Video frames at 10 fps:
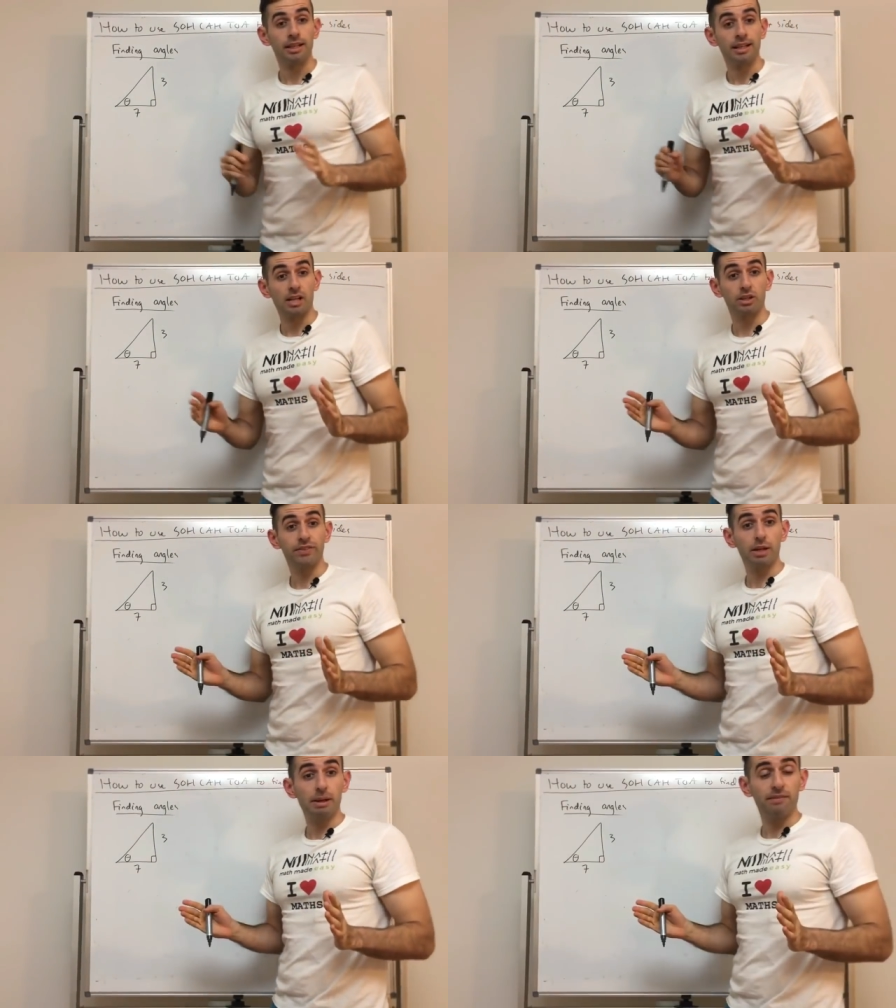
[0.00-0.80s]
Now the good
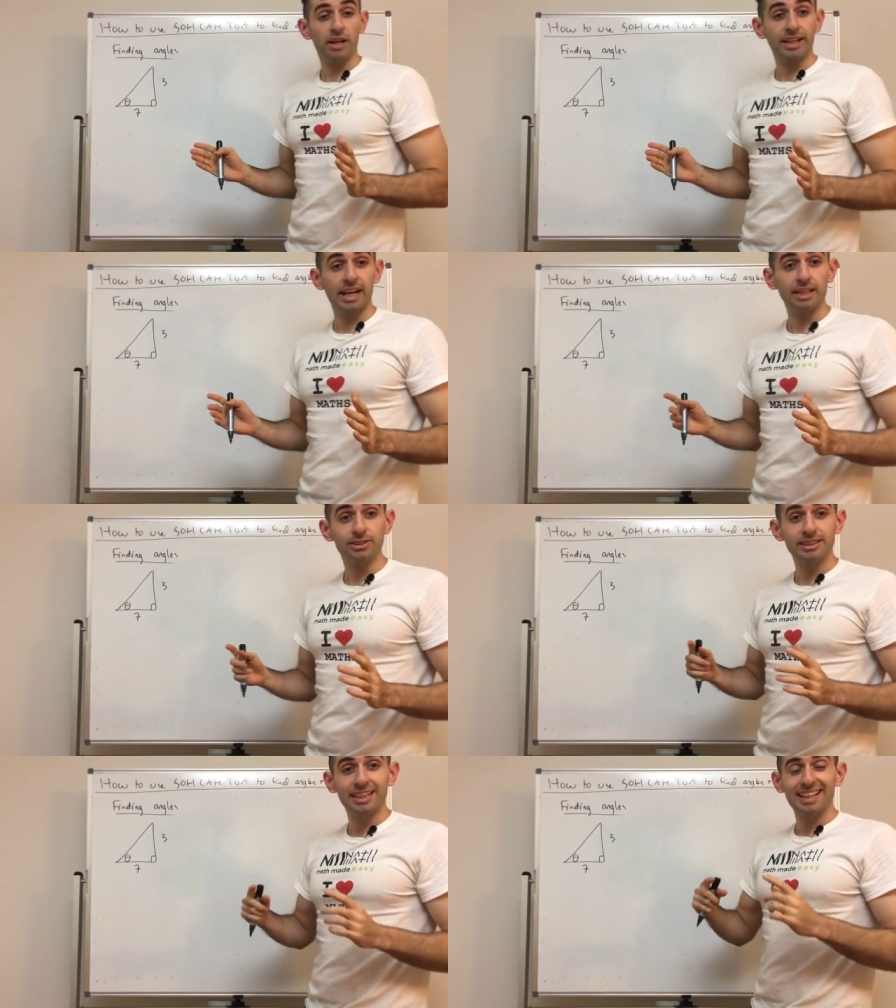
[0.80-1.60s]
thing about finding
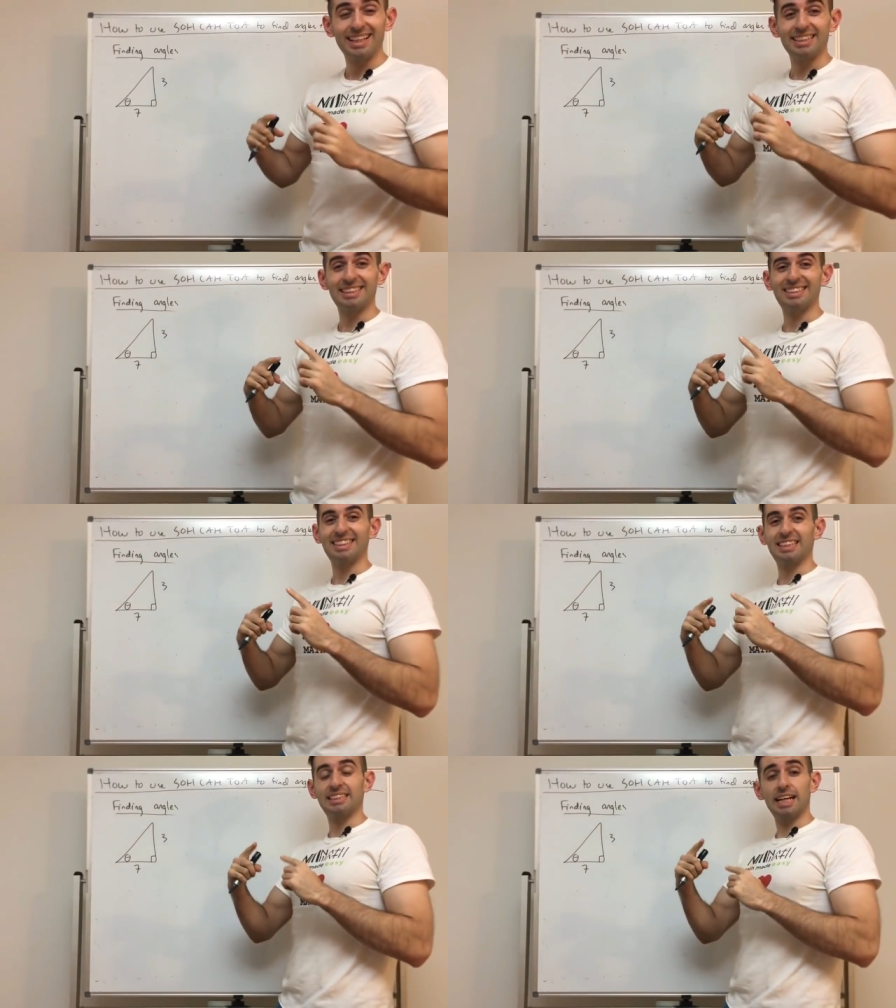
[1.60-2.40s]
angles is it's
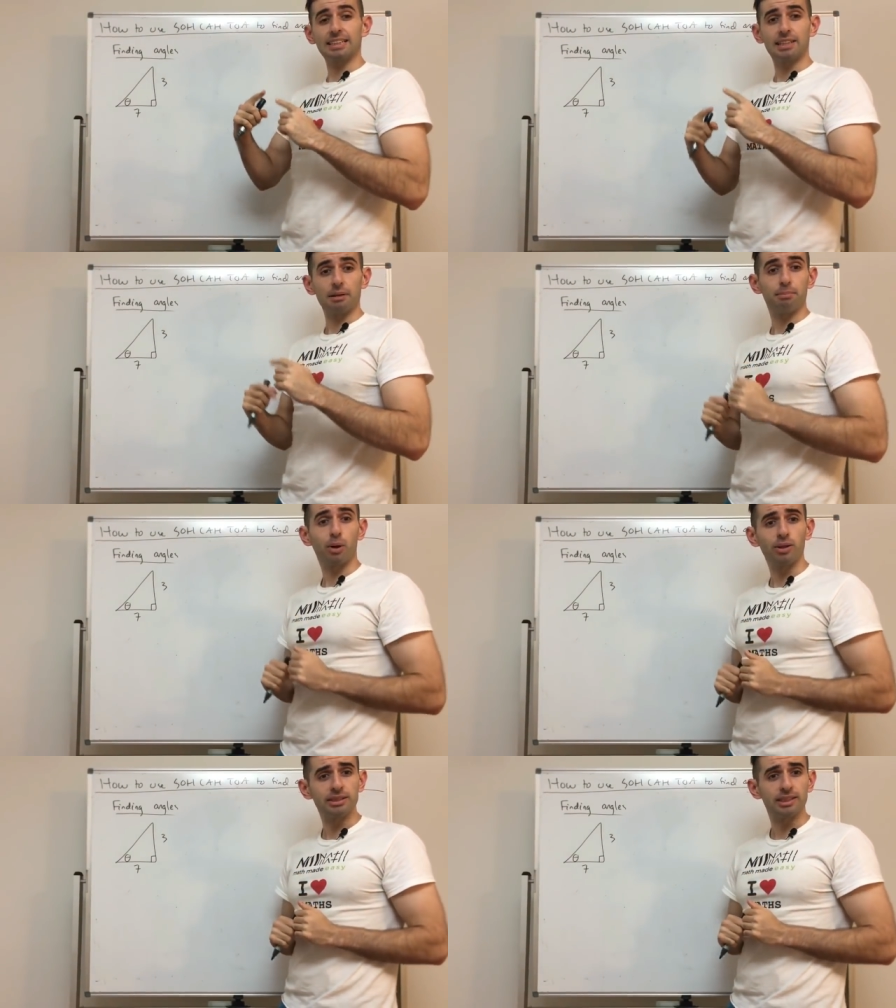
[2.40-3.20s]
the exact same
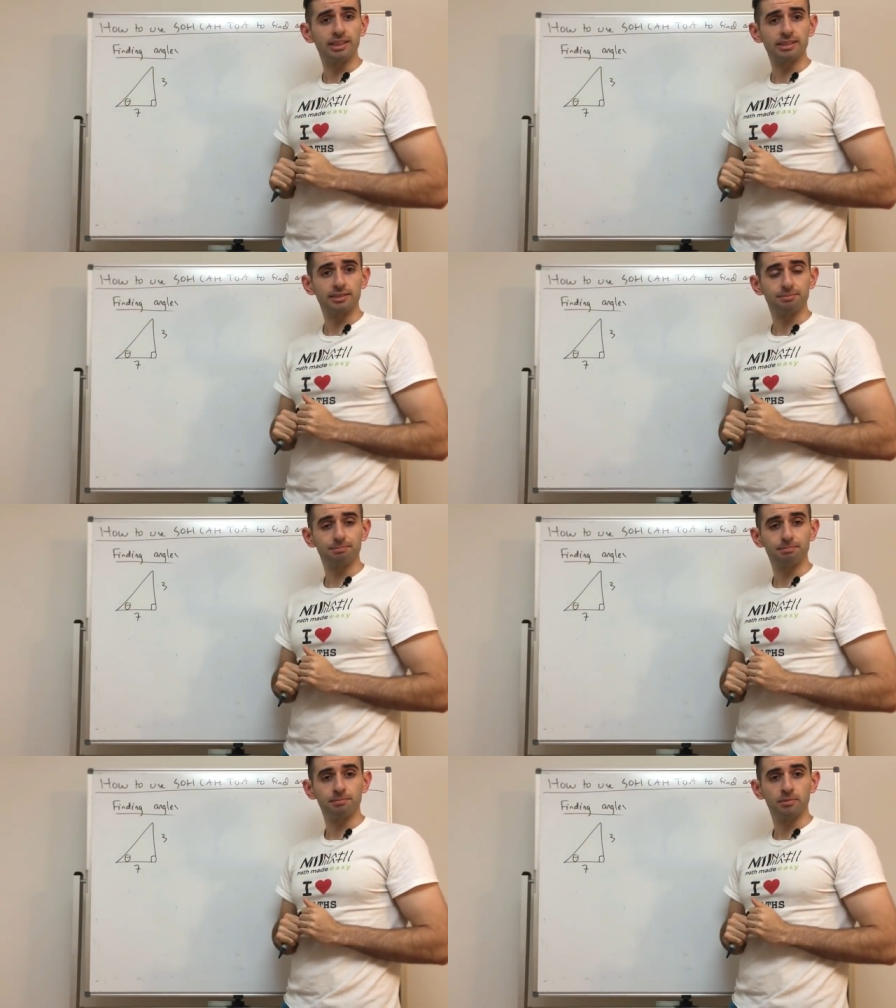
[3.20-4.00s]
process
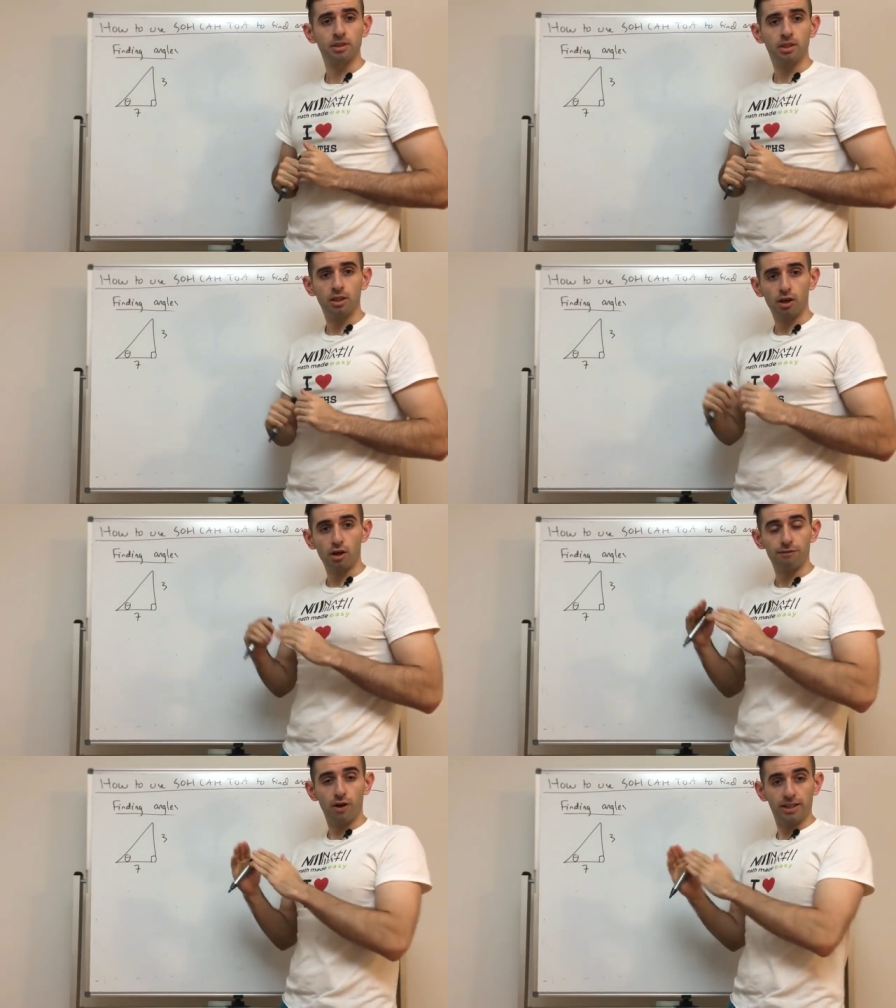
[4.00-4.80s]

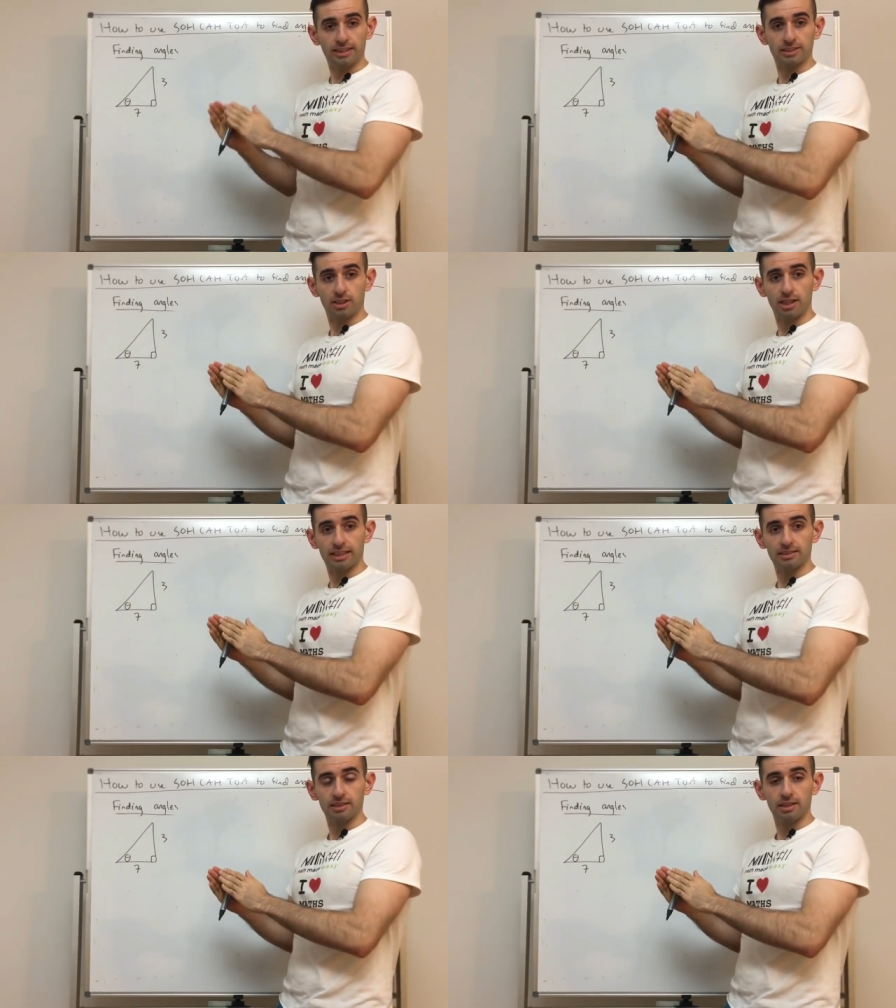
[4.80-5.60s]
of finding
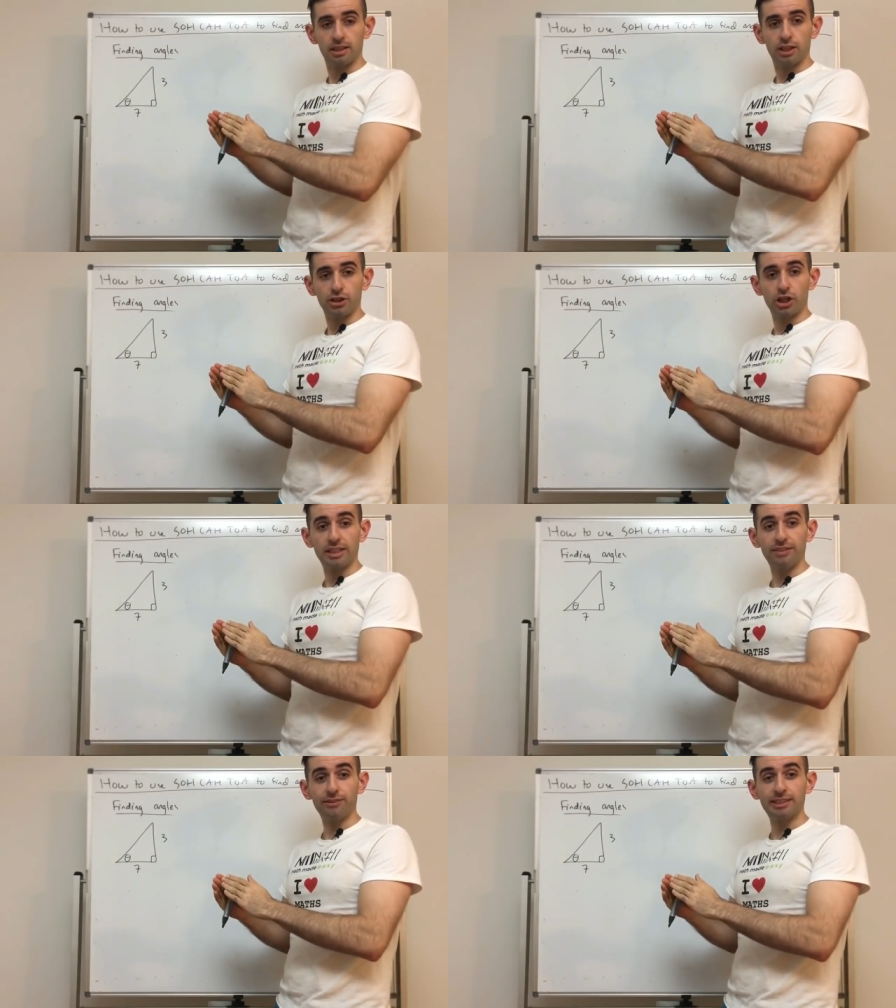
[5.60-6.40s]
sides. The only
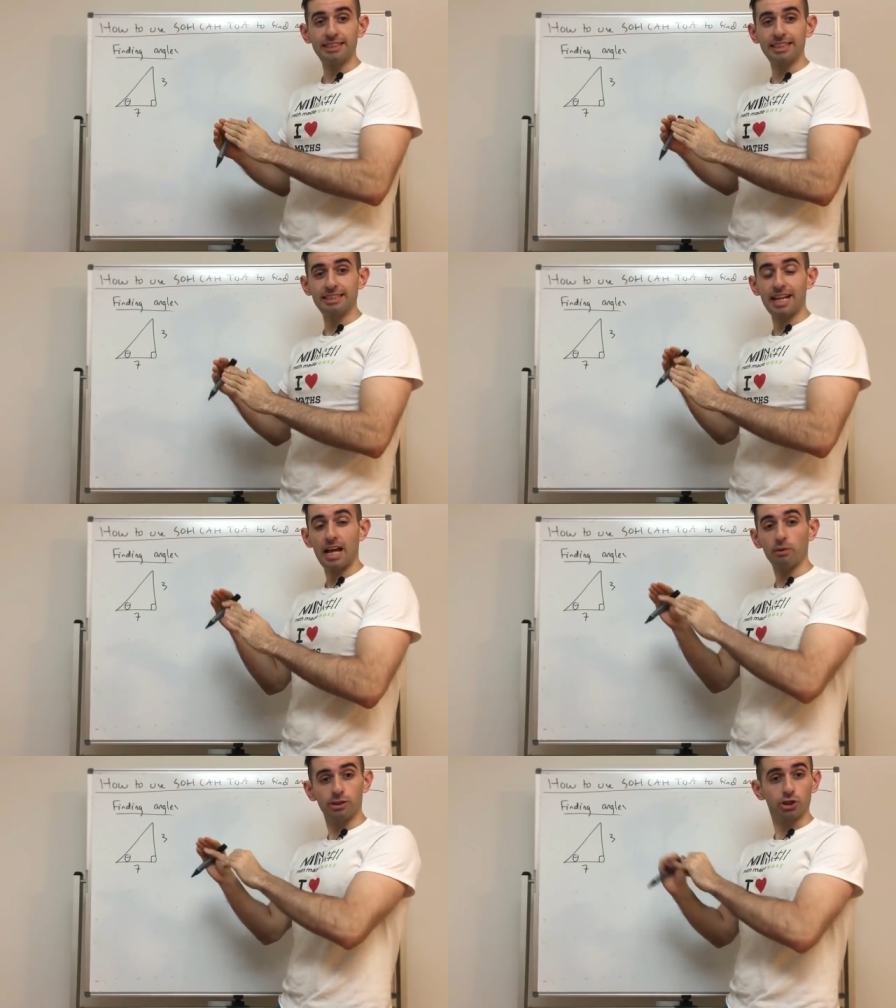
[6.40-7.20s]
difference is
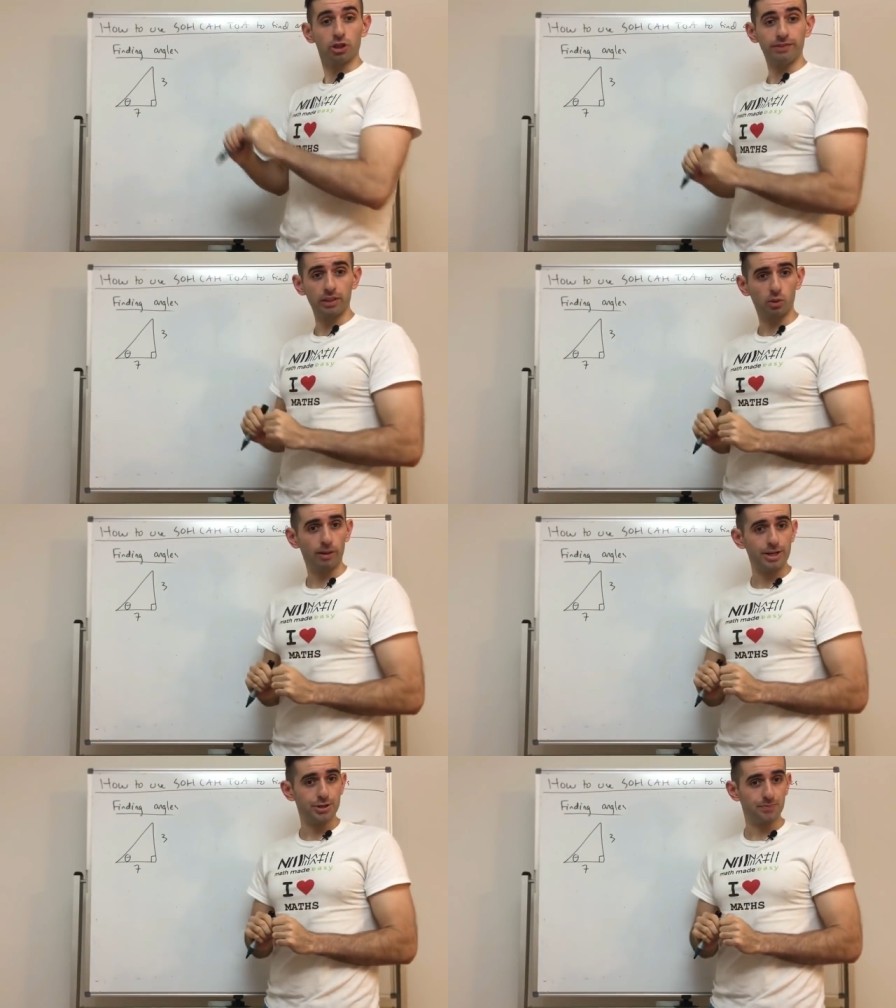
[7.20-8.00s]
how we solve the
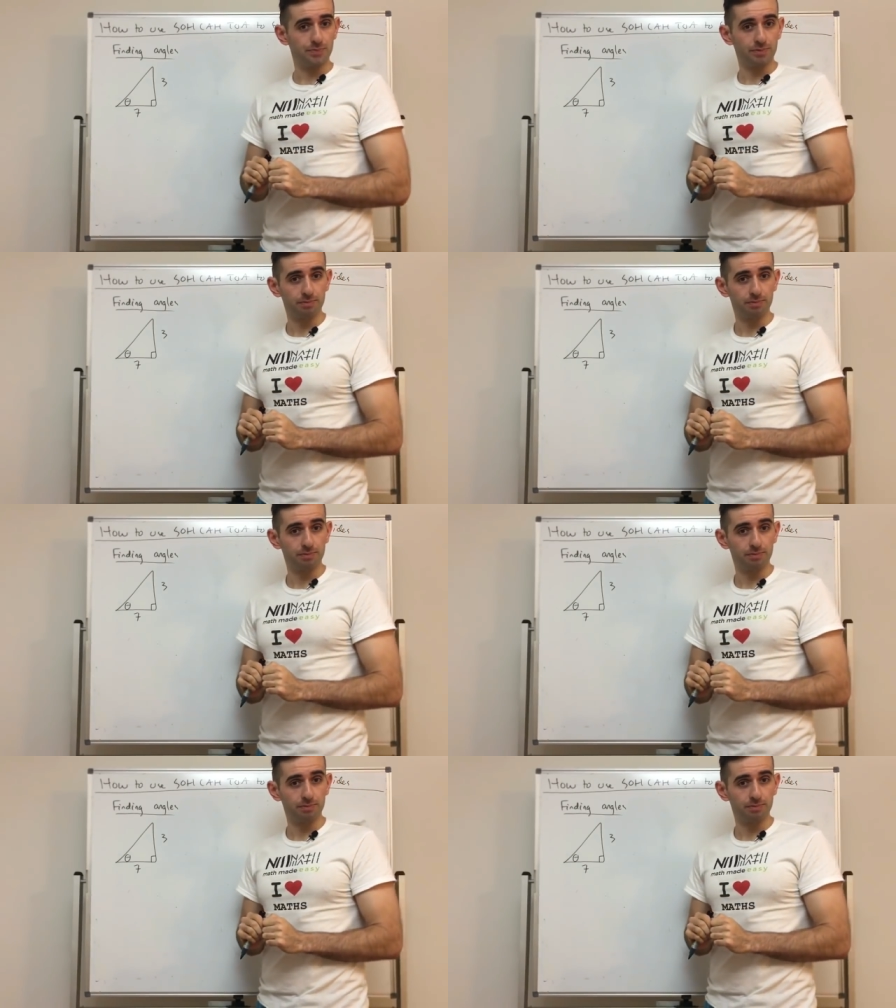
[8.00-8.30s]
equation.